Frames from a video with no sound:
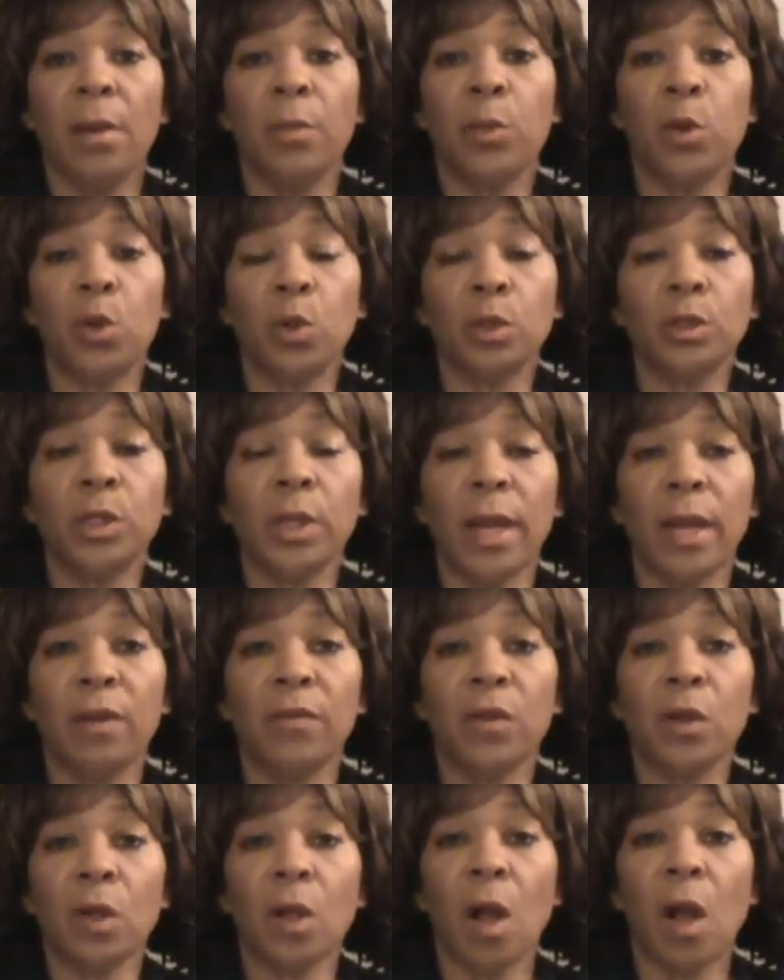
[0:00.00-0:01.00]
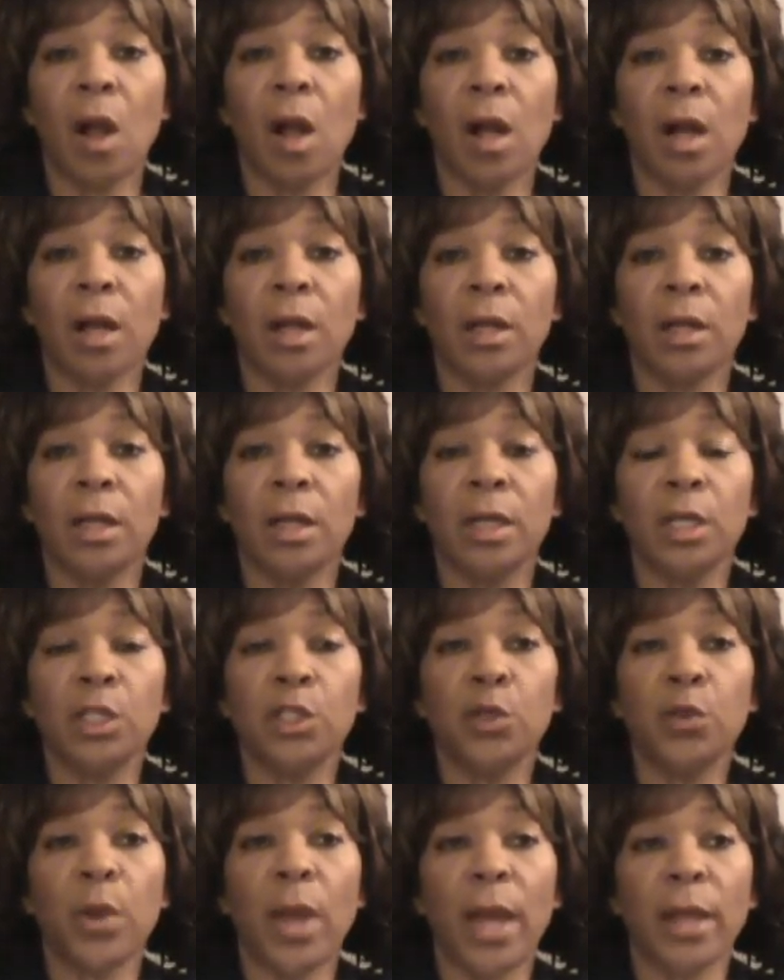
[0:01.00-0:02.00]
pulled her out of her car,
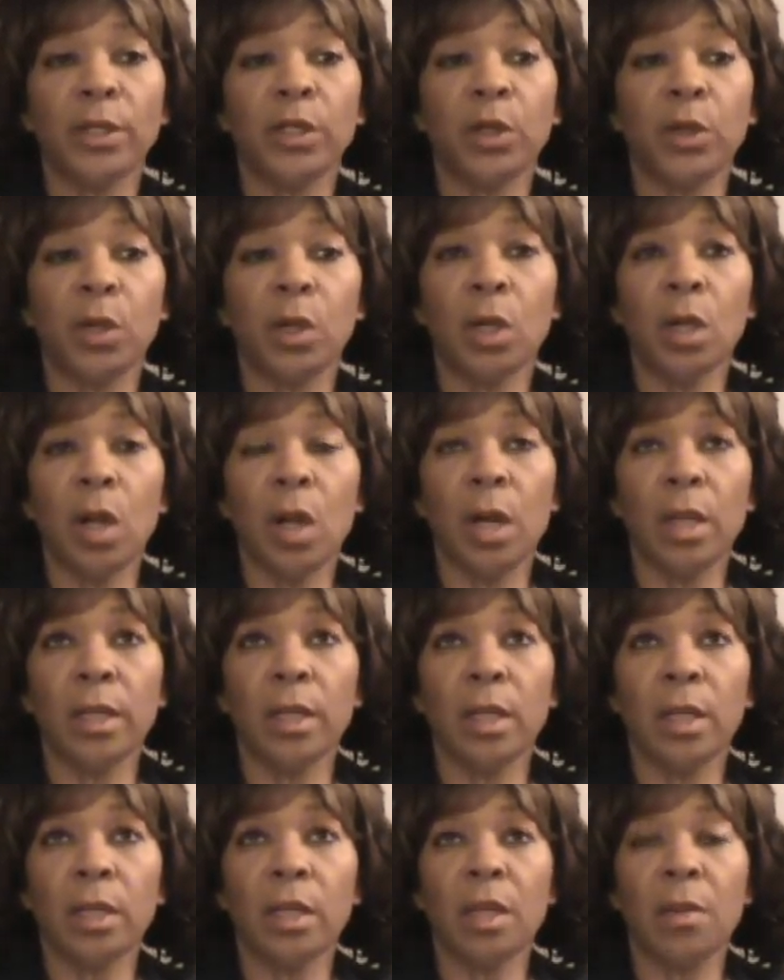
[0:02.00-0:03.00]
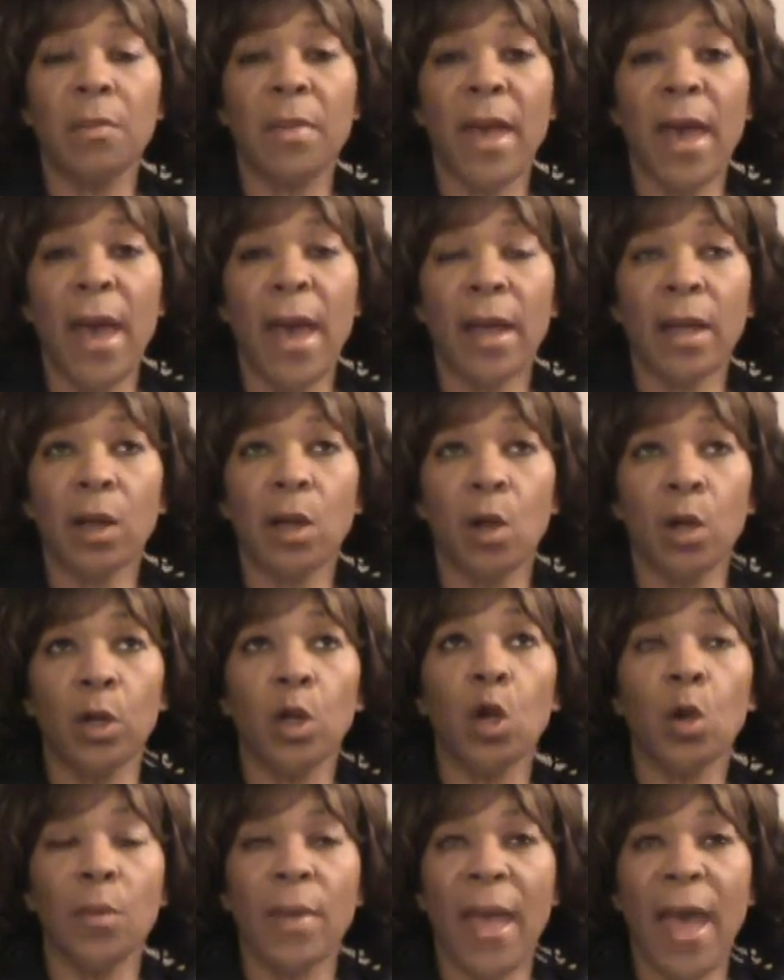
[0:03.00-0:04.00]
dragged her on
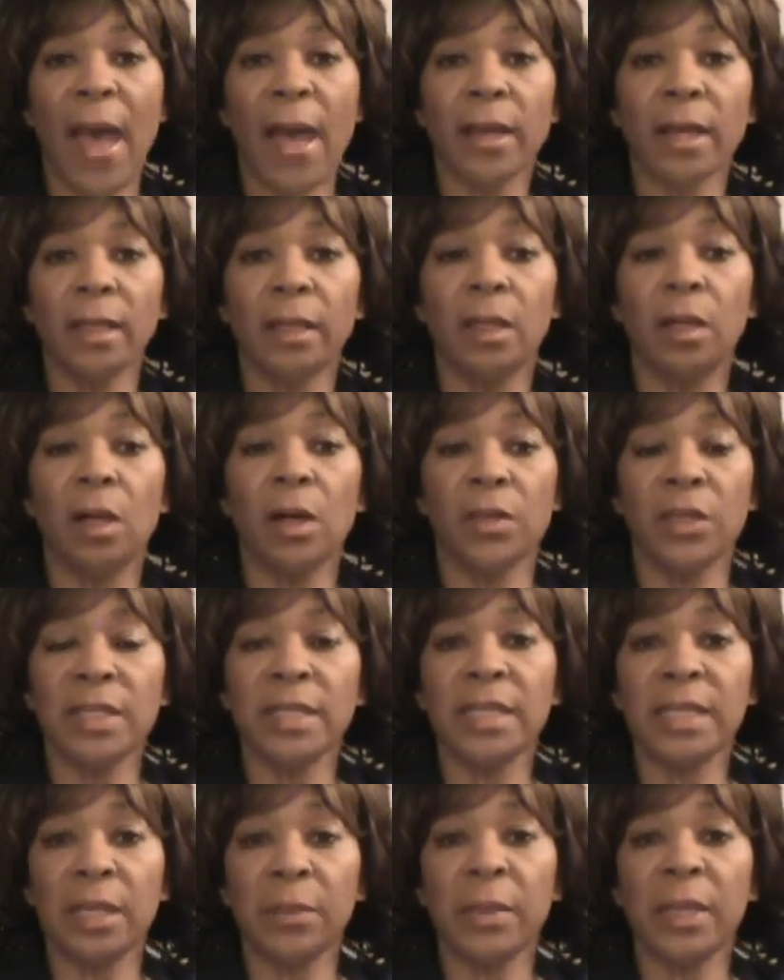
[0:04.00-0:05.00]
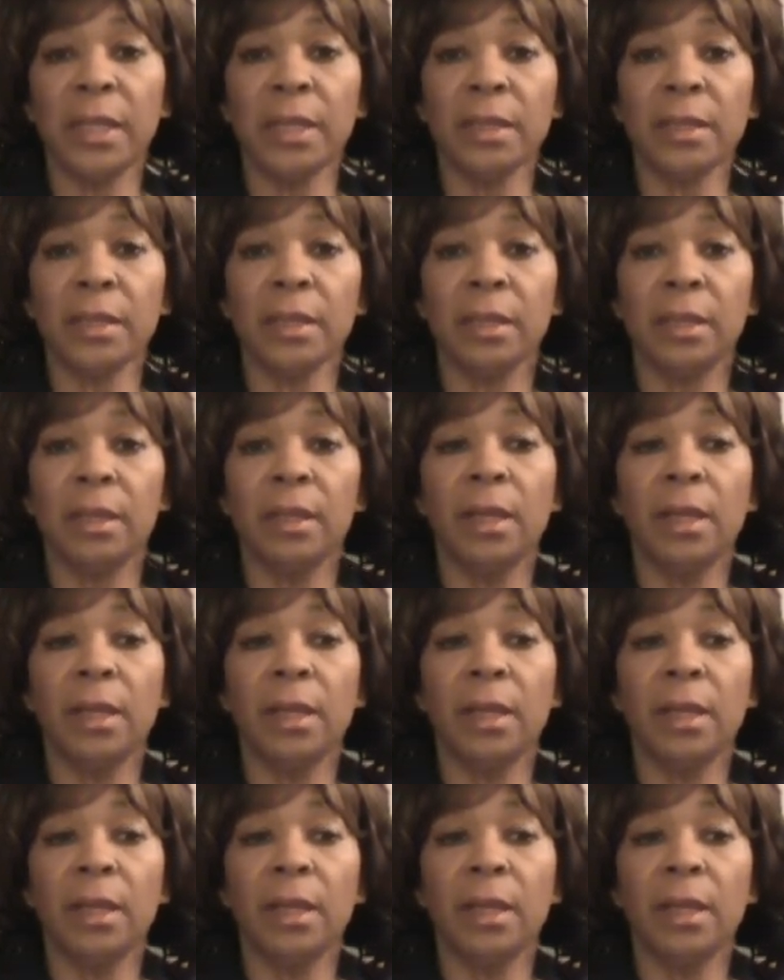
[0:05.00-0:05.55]
her back on the cement,